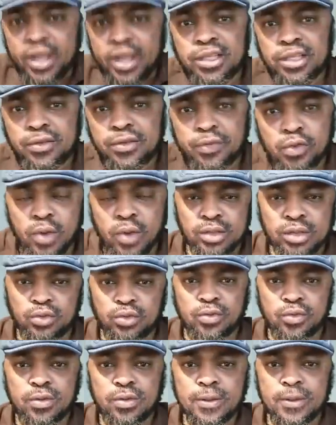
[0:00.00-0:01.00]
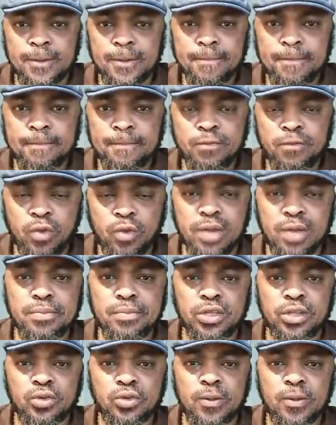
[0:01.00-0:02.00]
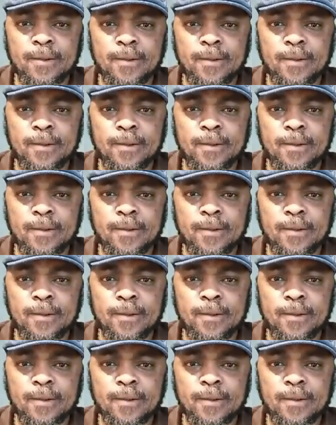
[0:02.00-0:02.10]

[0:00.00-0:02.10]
it if you want to. You want me to.